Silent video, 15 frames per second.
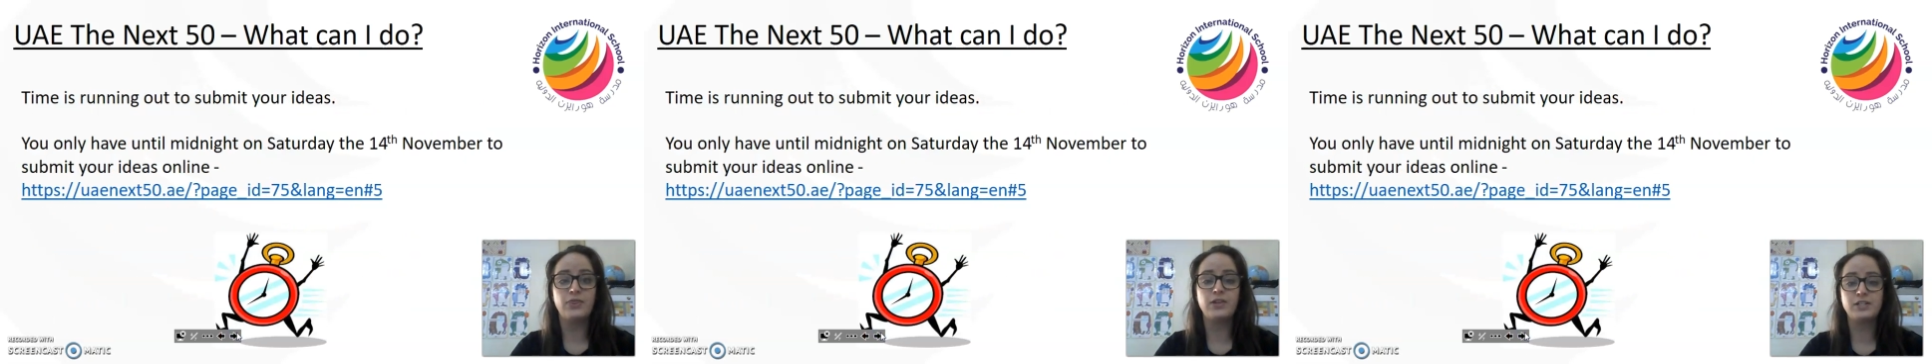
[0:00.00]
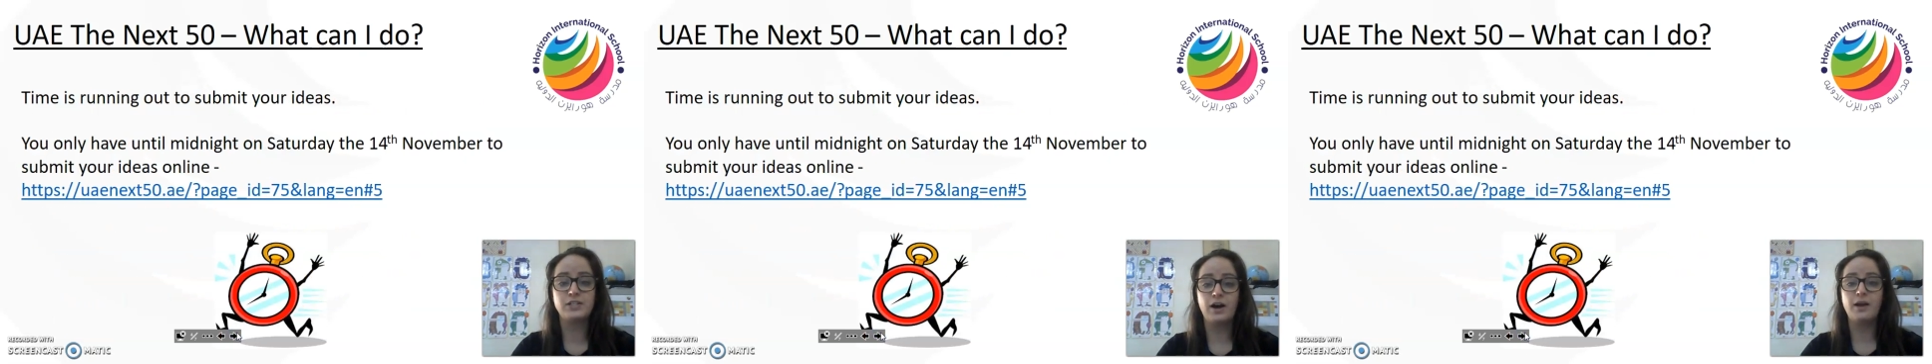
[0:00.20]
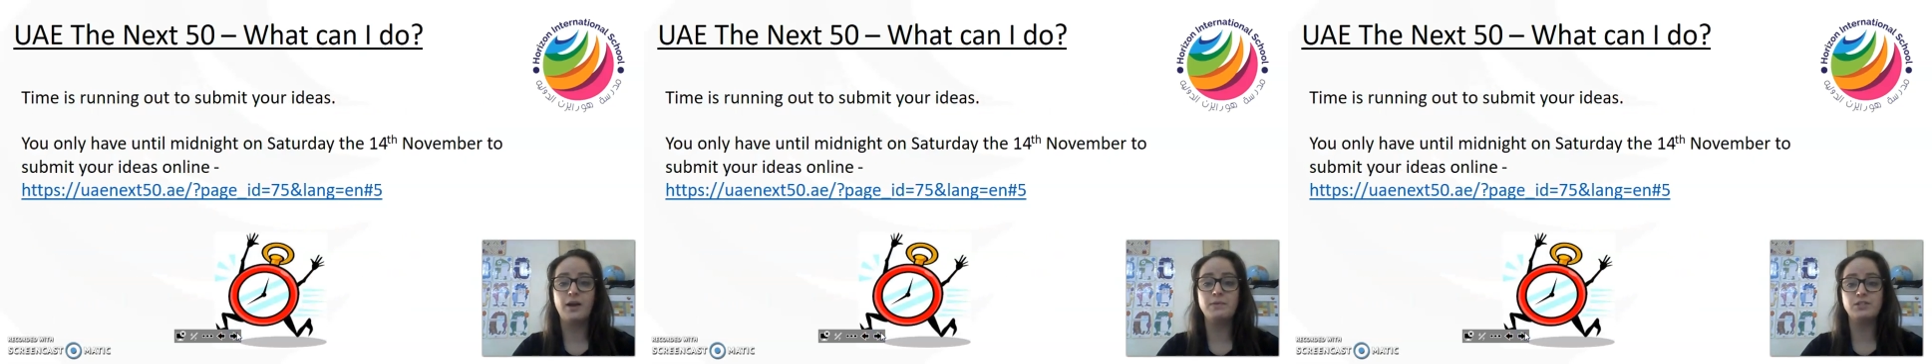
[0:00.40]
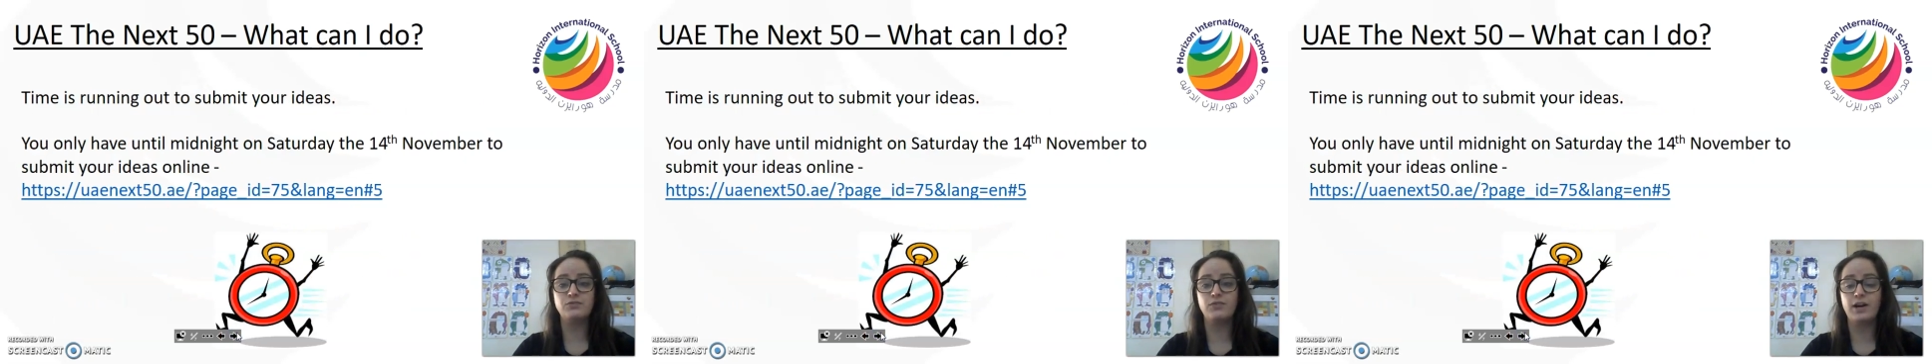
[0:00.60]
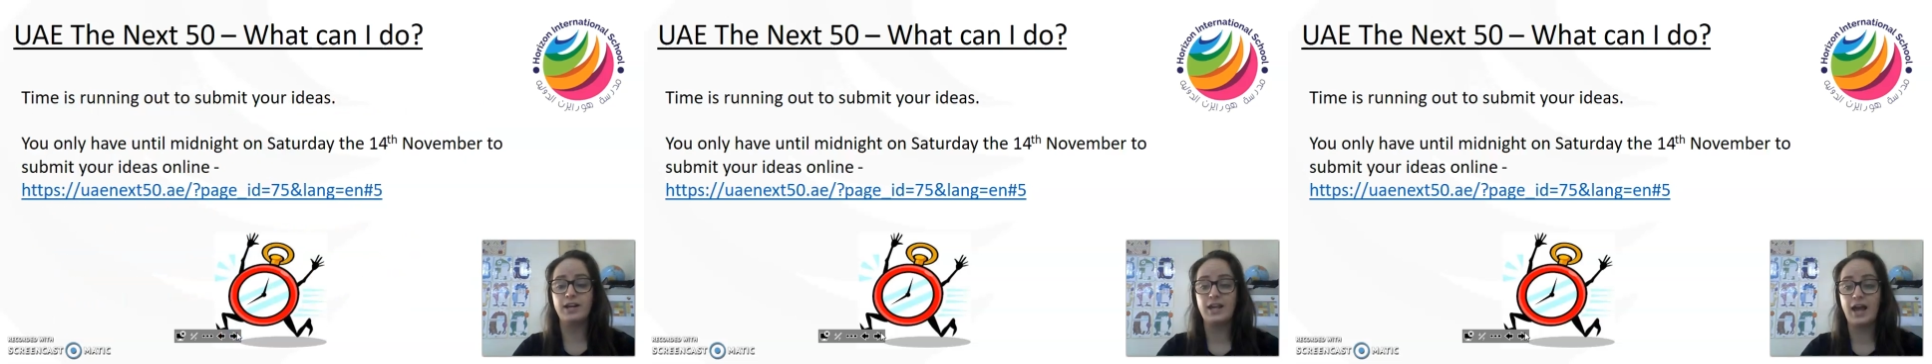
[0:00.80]
the time
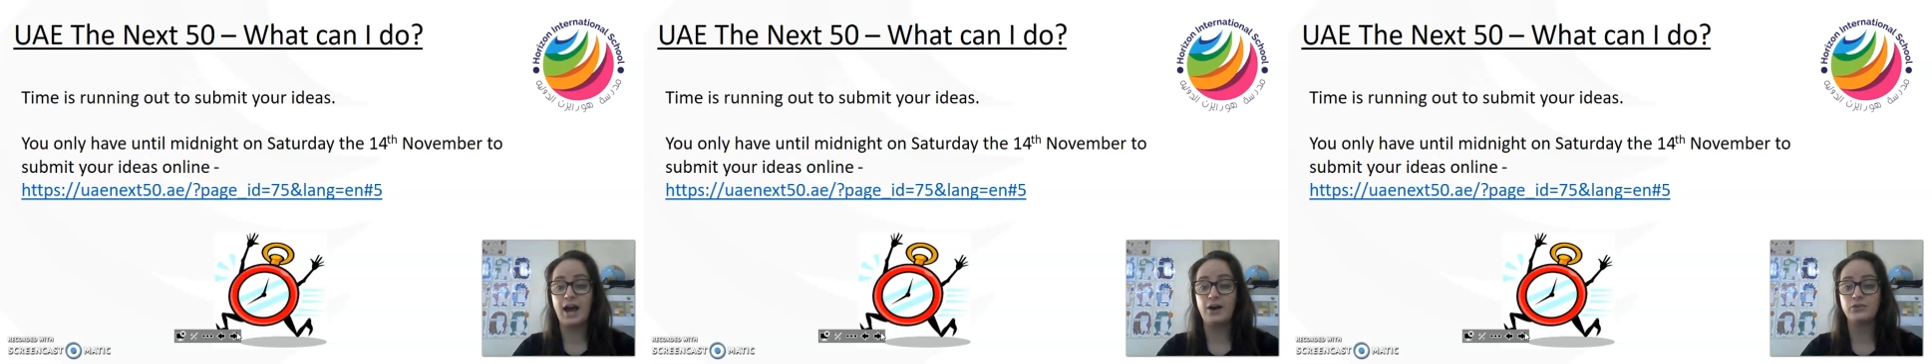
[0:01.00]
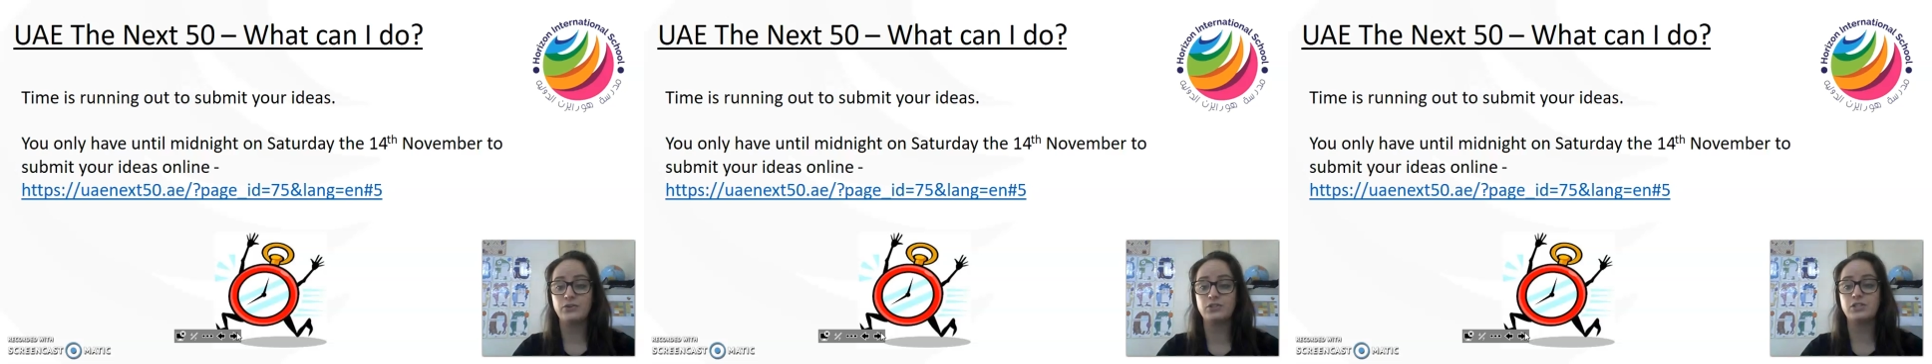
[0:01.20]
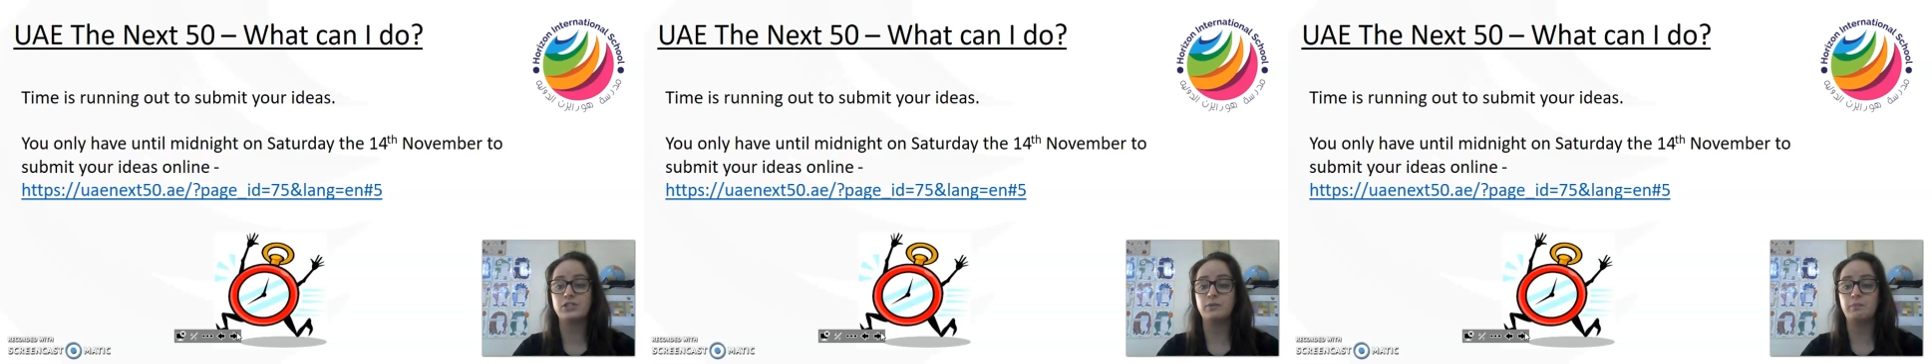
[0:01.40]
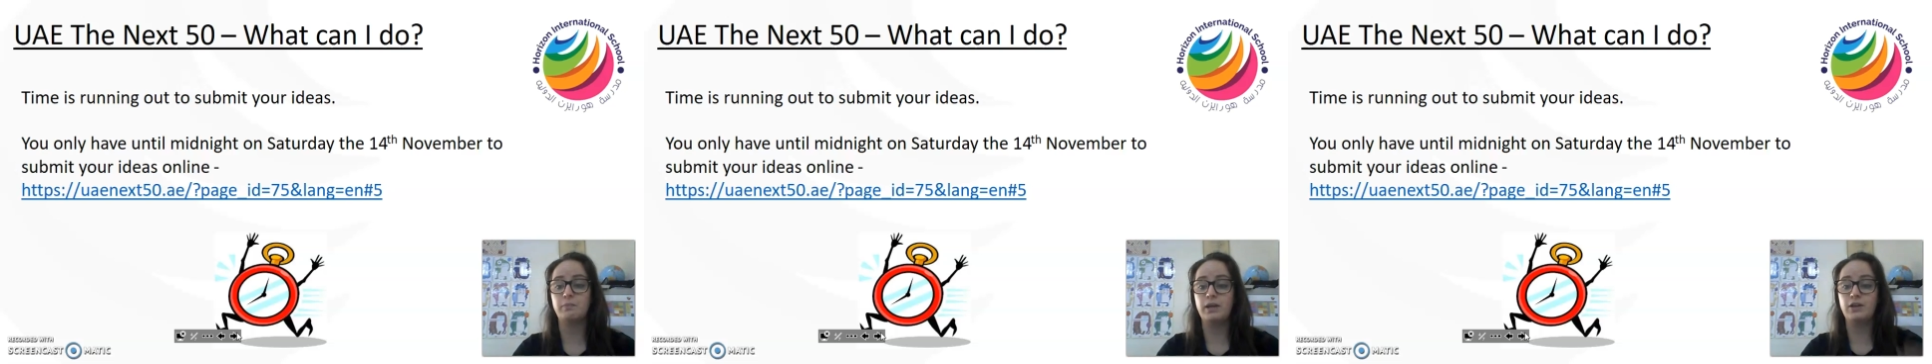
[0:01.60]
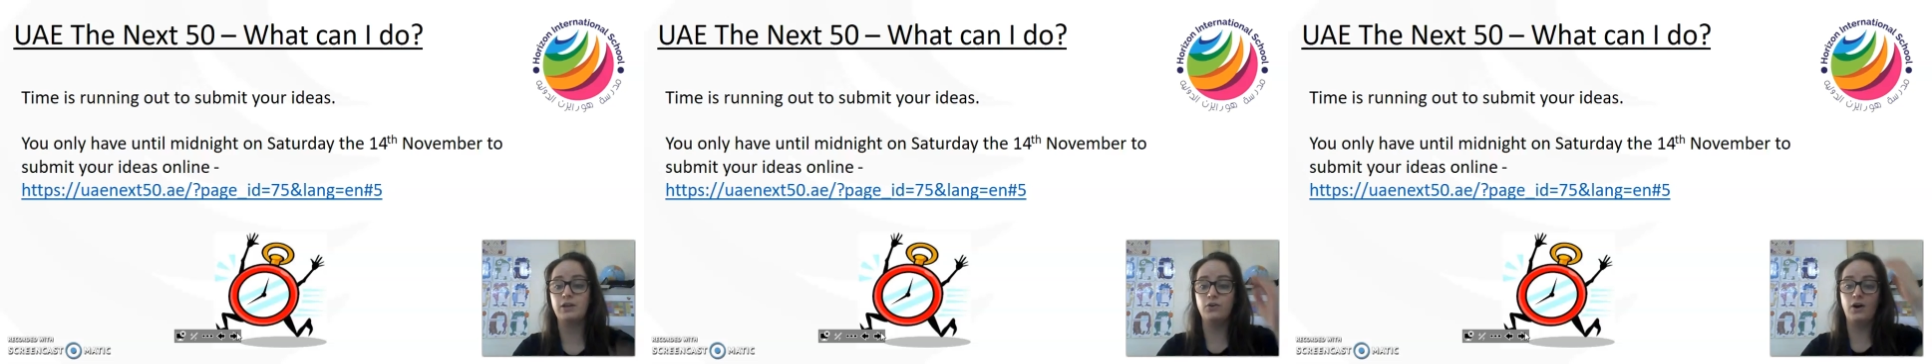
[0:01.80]
is running out to
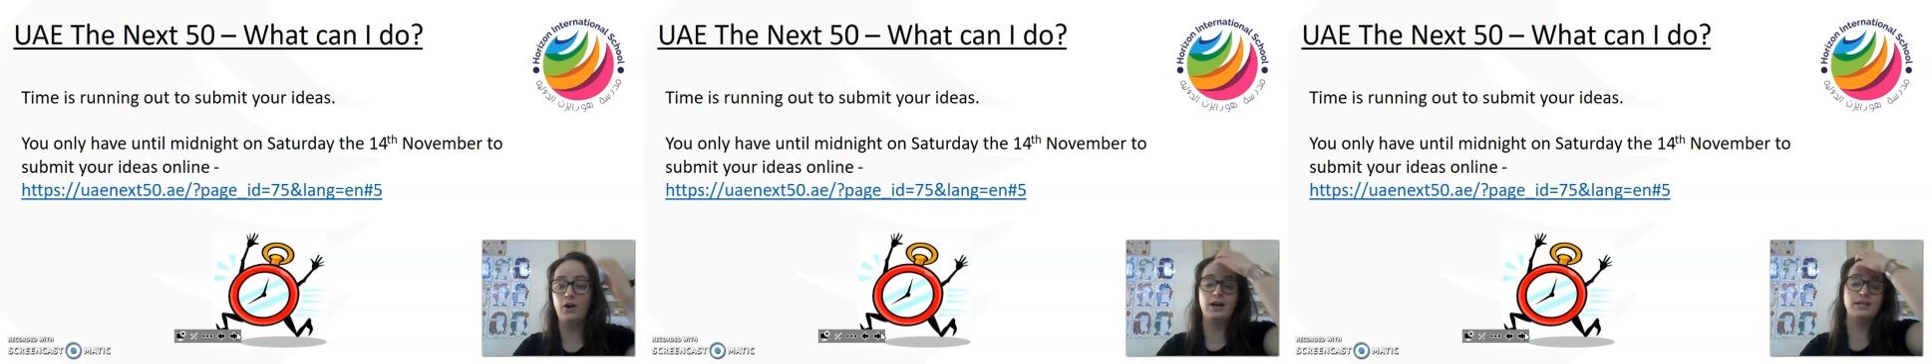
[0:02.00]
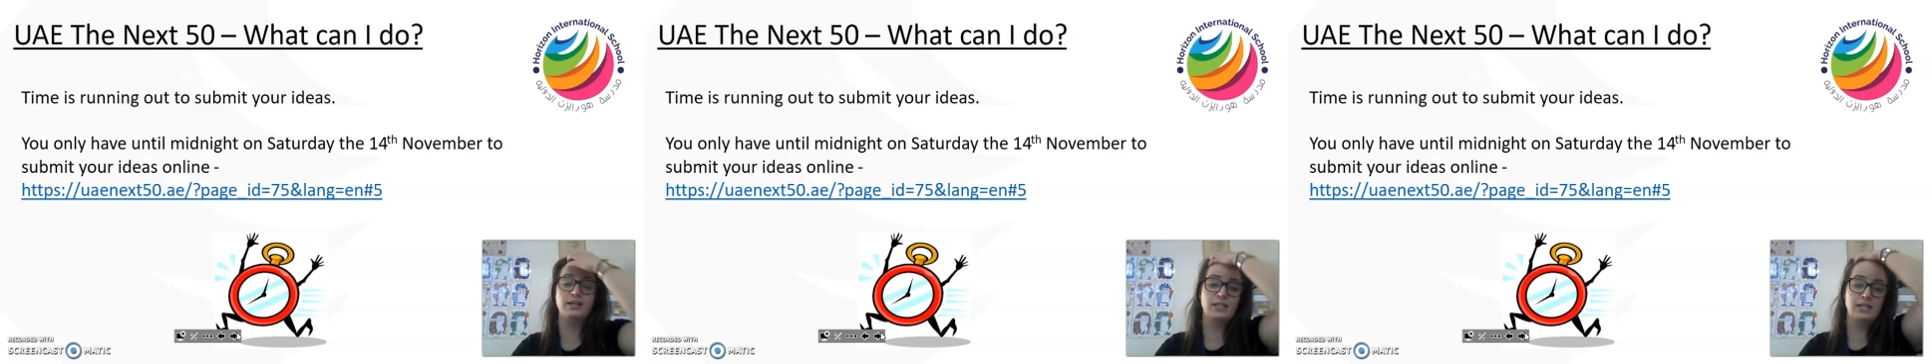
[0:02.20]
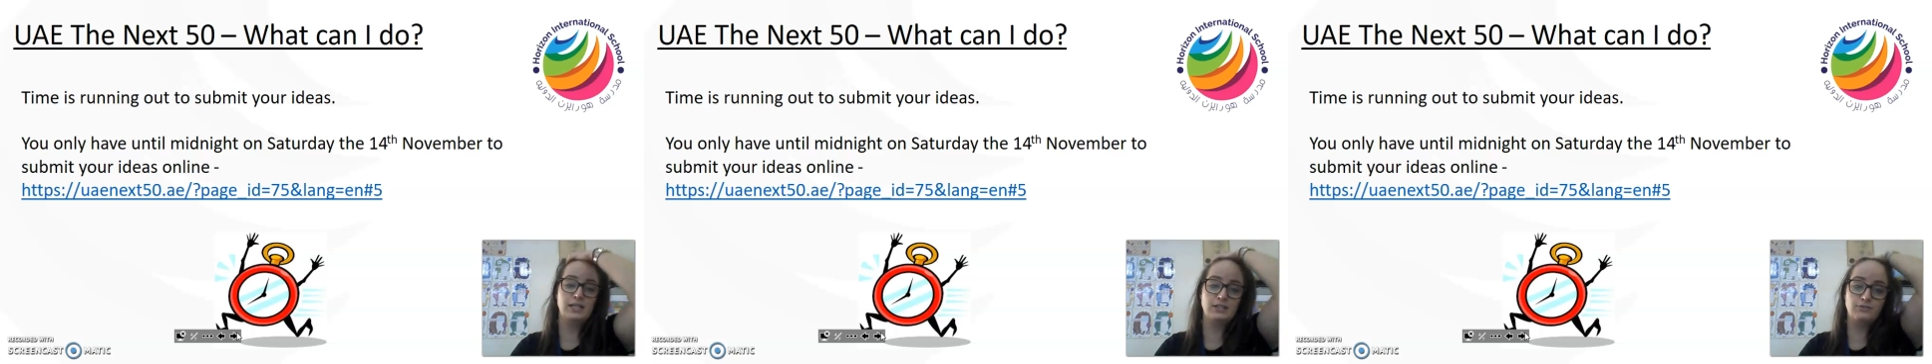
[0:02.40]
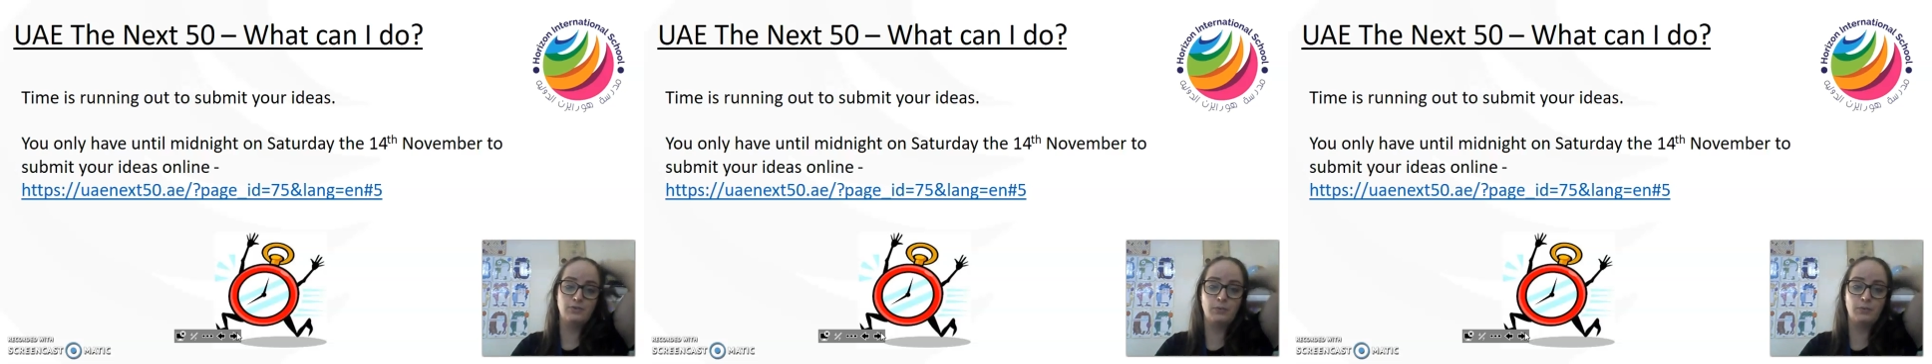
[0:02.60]
submit your ideas